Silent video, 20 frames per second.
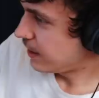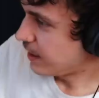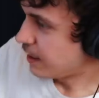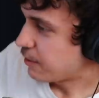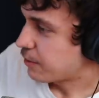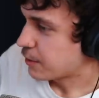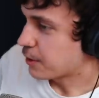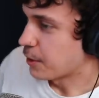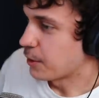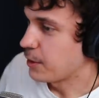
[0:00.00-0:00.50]

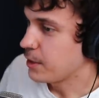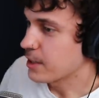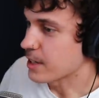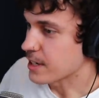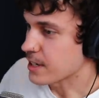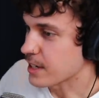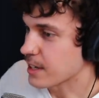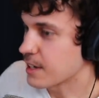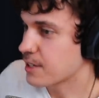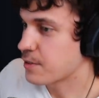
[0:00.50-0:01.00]
Of
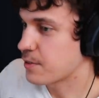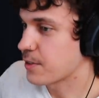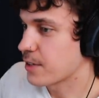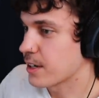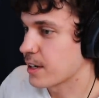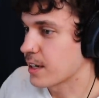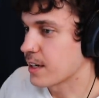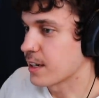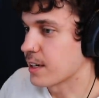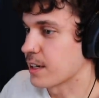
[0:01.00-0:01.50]
course, thanks for
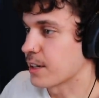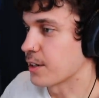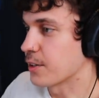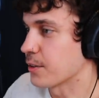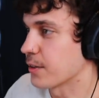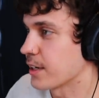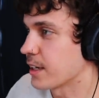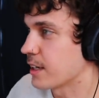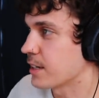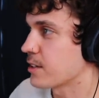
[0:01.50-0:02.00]

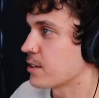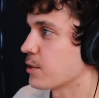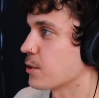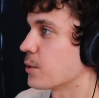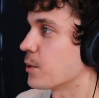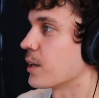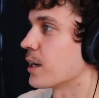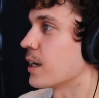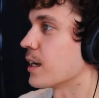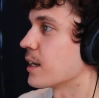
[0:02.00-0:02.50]
agreeing
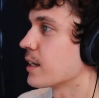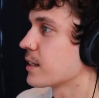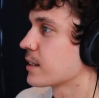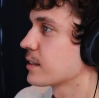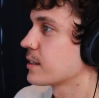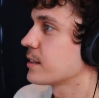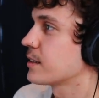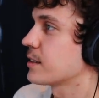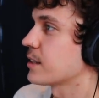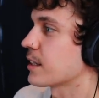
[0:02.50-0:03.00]
to
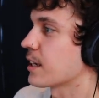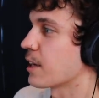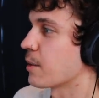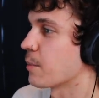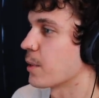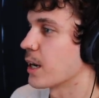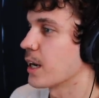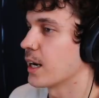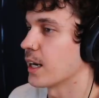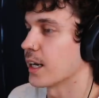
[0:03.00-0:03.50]
come
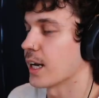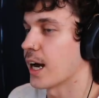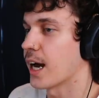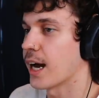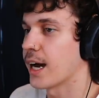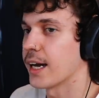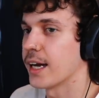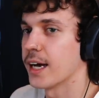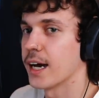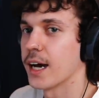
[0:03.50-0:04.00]
on.
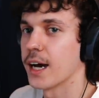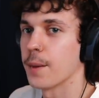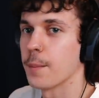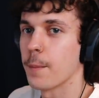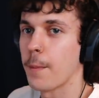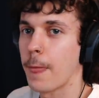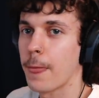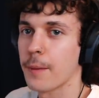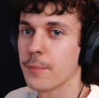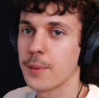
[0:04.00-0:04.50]

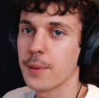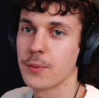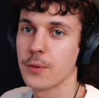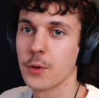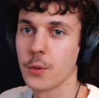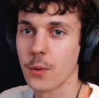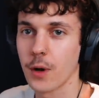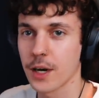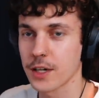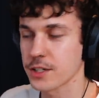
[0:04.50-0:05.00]
The people
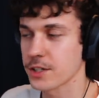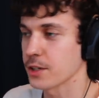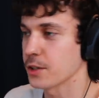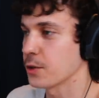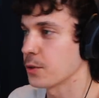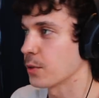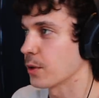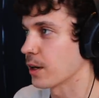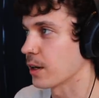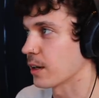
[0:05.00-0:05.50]
who are watching
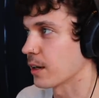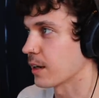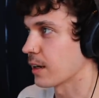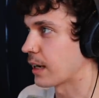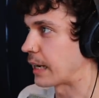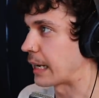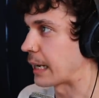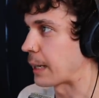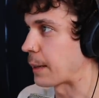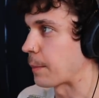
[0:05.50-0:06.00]
who aren't,
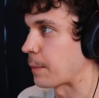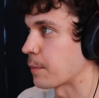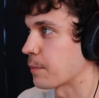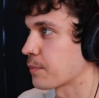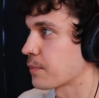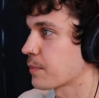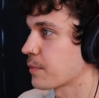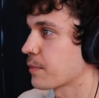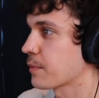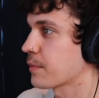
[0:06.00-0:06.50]
I
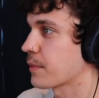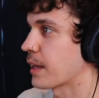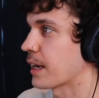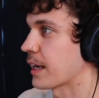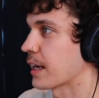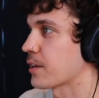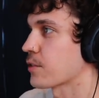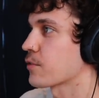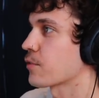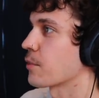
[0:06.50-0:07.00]

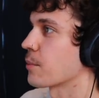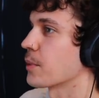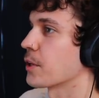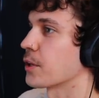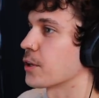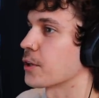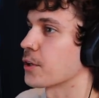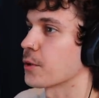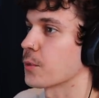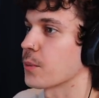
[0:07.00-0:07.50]
guess,
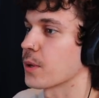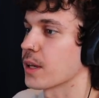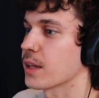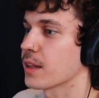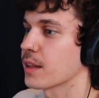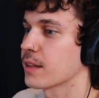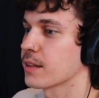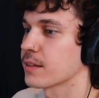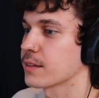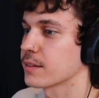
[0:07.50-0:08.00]
familiar
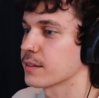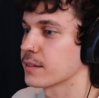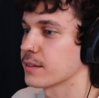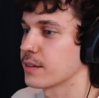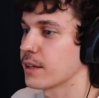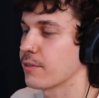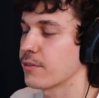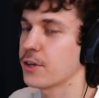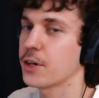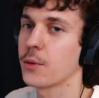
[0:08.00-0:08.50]
with,
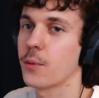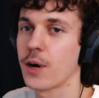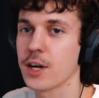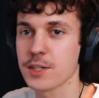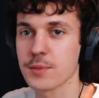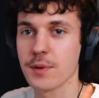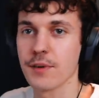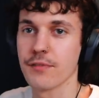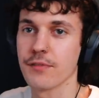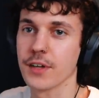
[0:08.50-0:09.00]
if you didn't
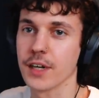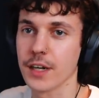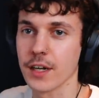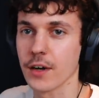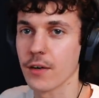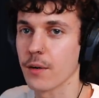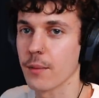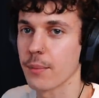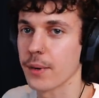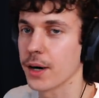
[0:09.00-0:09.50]
watch my
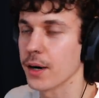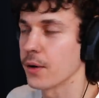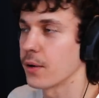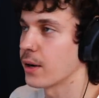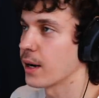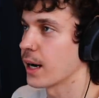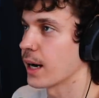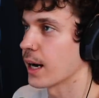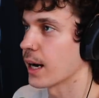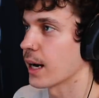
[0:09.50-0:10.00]
video about
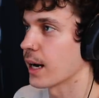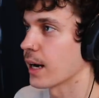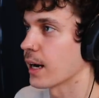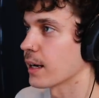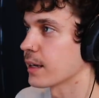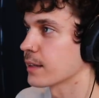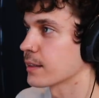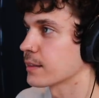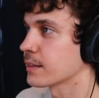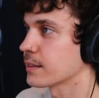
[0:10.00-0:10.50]

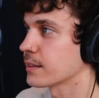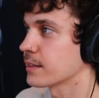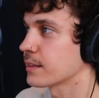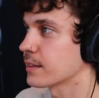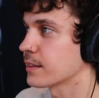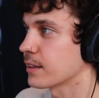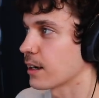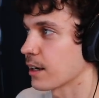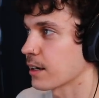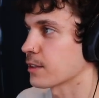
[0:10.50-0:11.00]

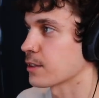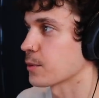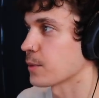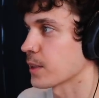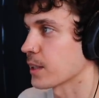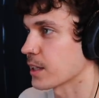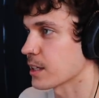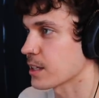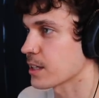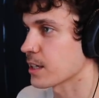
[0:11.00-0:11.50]
Dr.
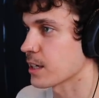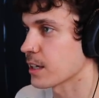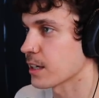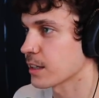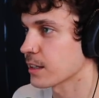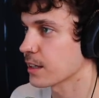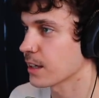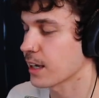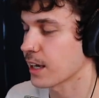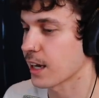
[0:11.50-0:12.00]

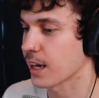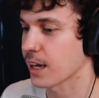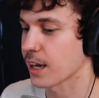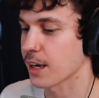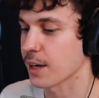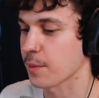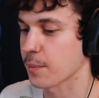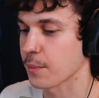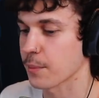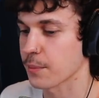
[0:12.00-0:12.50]
Witnesser,
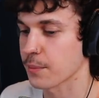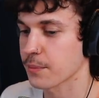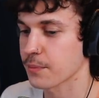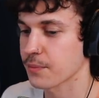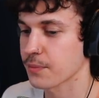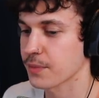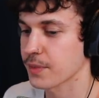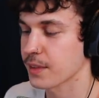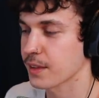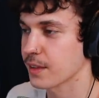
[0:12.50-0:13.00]

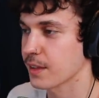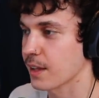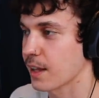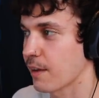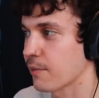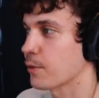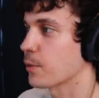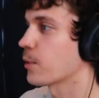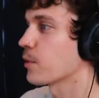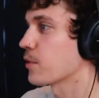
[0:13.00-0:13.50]

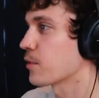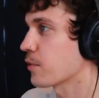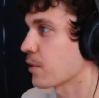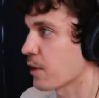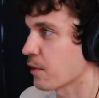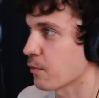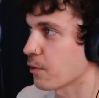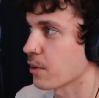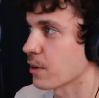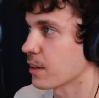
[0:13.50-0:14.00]
everyone's
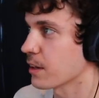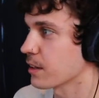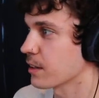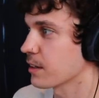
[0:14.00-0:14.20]
favorite